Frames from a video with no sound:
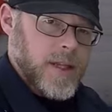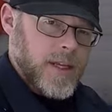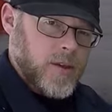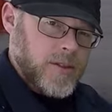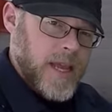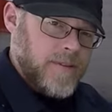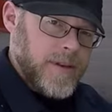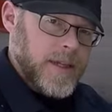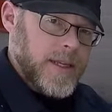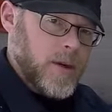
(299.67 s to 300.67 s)
Like you'll
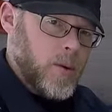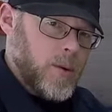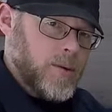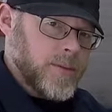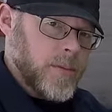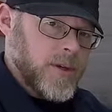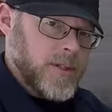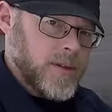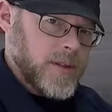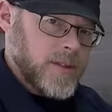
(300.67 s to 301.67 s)
definitely hold
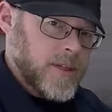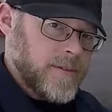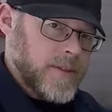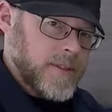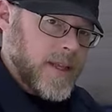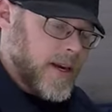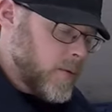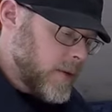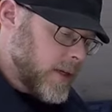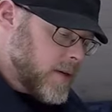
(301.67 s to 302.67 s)
moisture at the surface layer
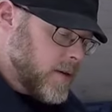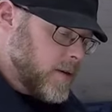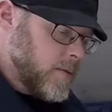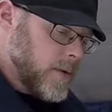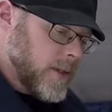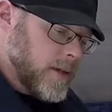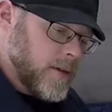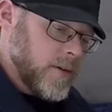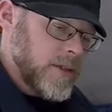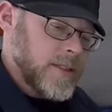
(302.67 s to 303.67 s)
where the con- where the
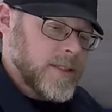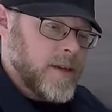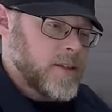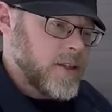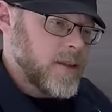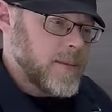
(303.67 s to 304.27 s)
concrete is touching the